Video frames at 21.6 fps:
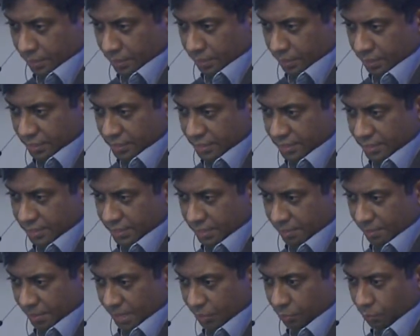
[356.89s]
the
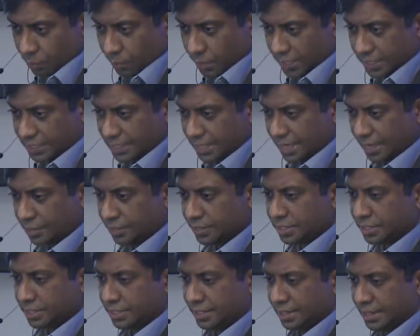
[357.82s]
system had worked
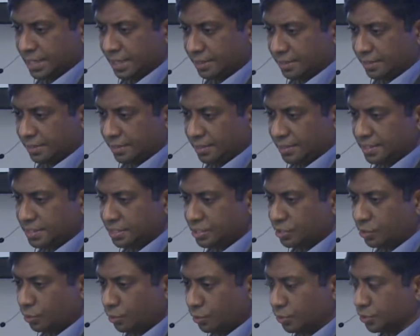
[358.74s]
out that
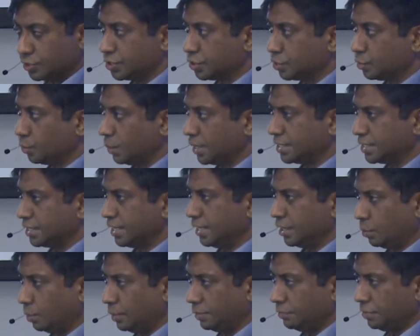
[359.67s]
this course was
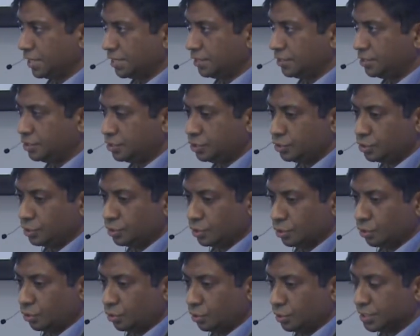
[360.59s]
equivalent to
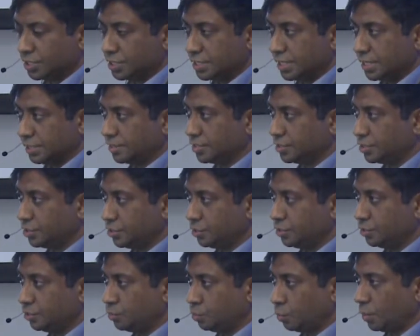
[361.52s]
the course that the
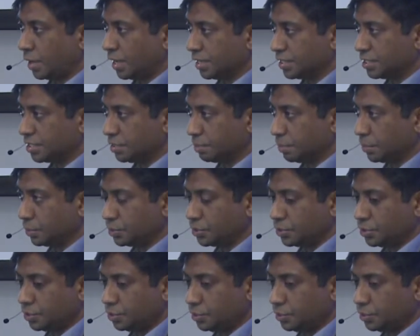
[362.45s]
student was supposed to